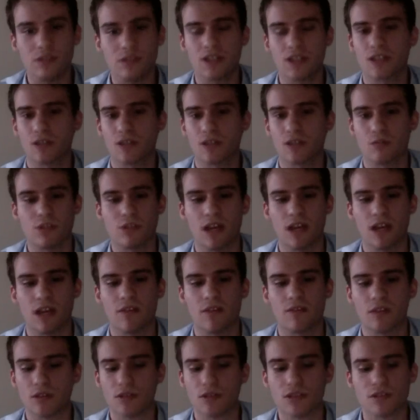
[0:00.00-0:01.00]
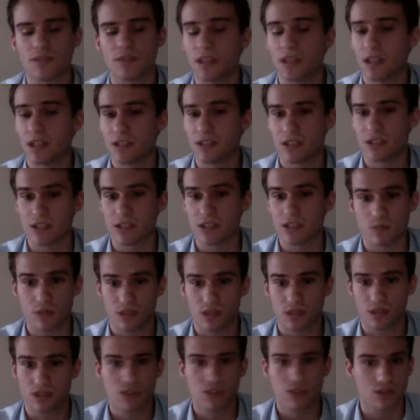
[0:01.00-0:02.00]
and so we have loads of cases where
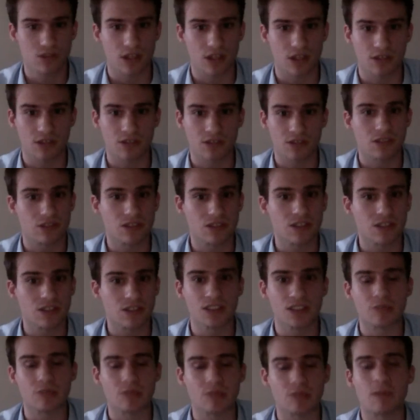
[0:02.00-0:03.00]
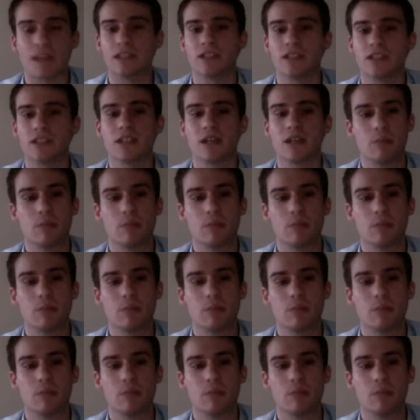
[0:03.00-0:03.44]
these two characteristics has met.